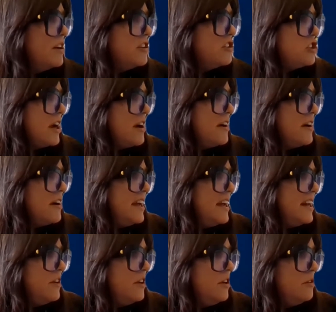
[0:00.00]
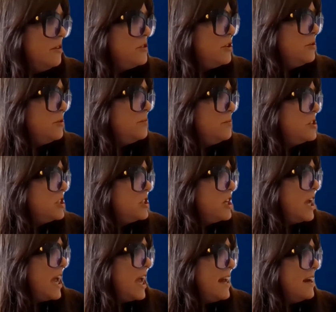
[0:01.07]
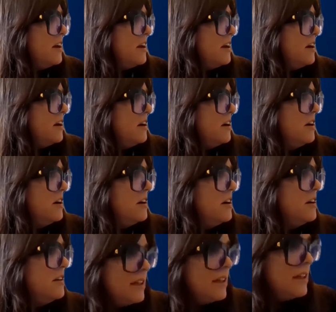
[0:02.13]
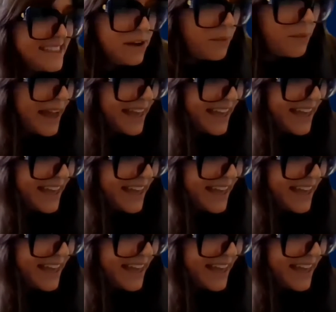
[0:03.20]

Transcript: share it on the YouTube channel and I didn't quite